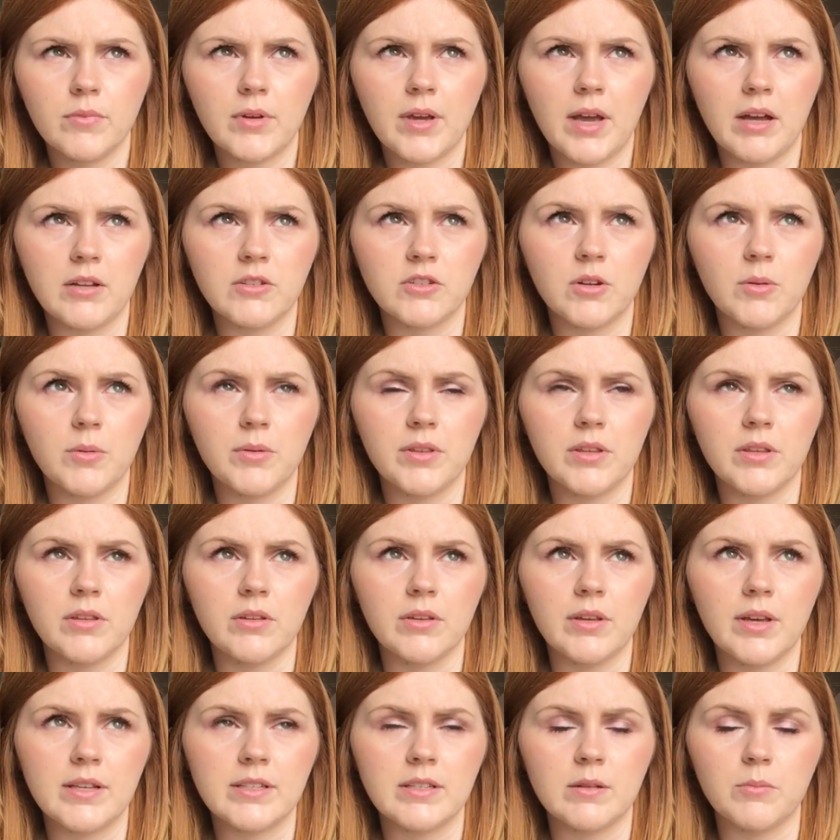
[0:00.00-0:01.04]
Catch up with
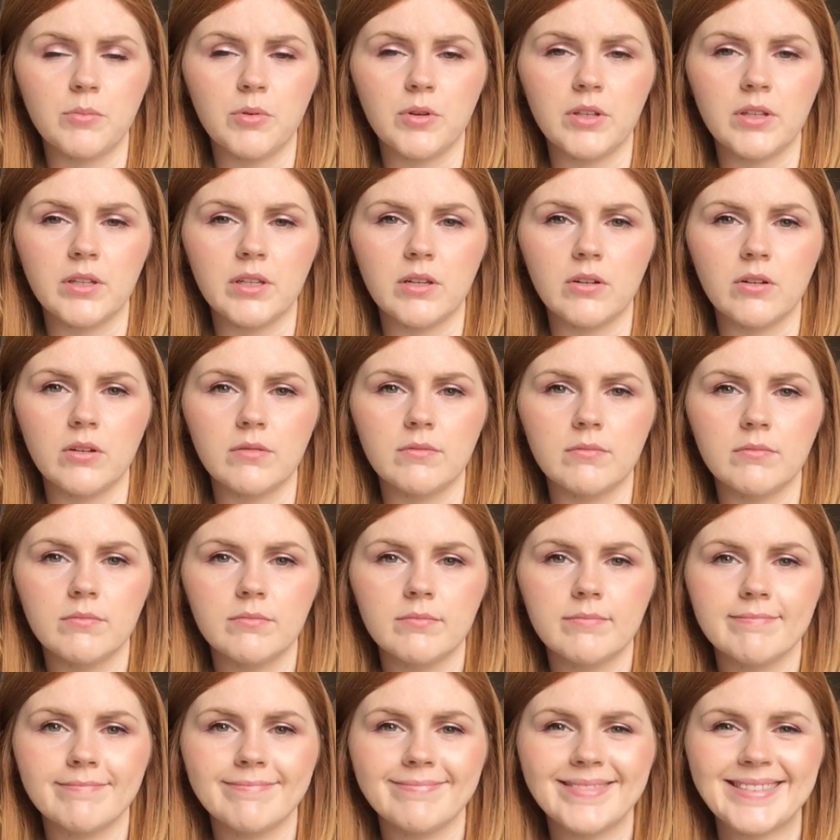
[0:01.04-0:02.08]
you at some point later on.
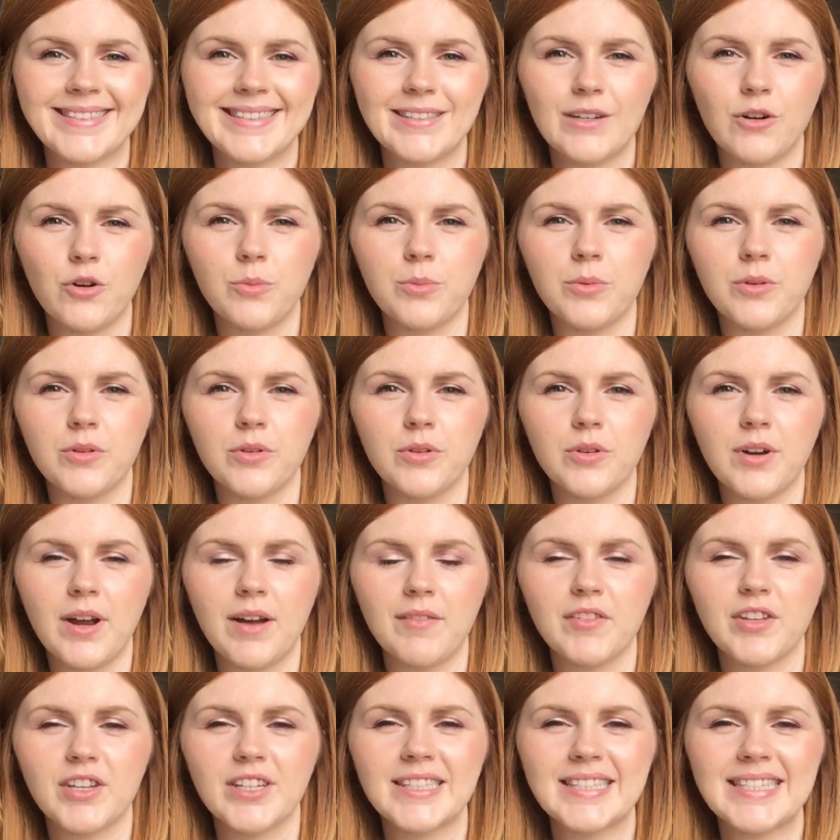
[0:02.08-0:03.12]
Hope you're
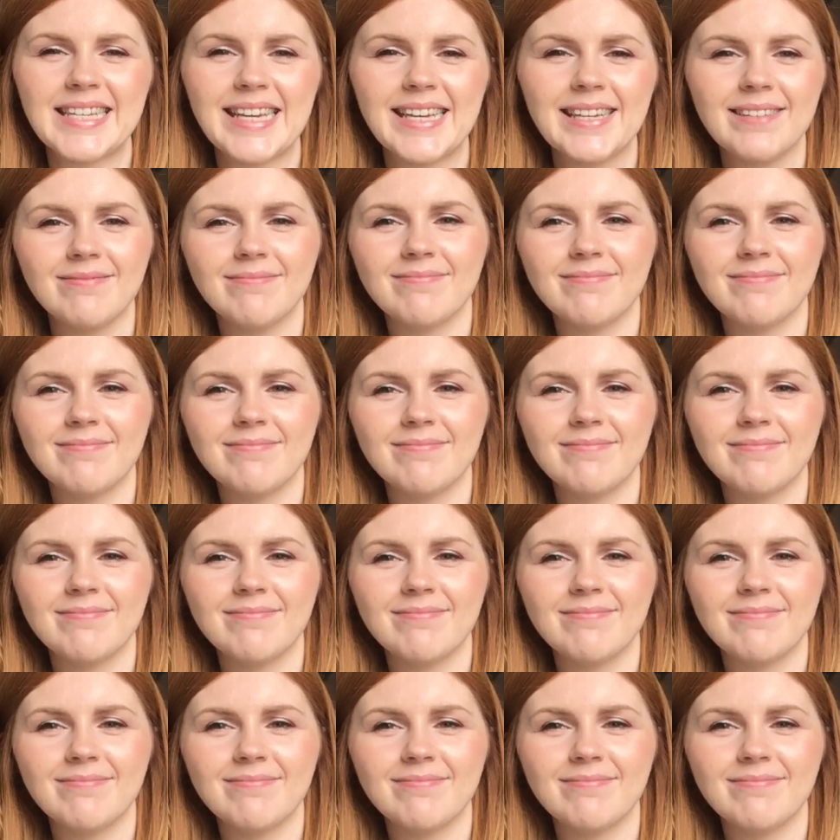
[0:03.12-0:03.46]
having a good day.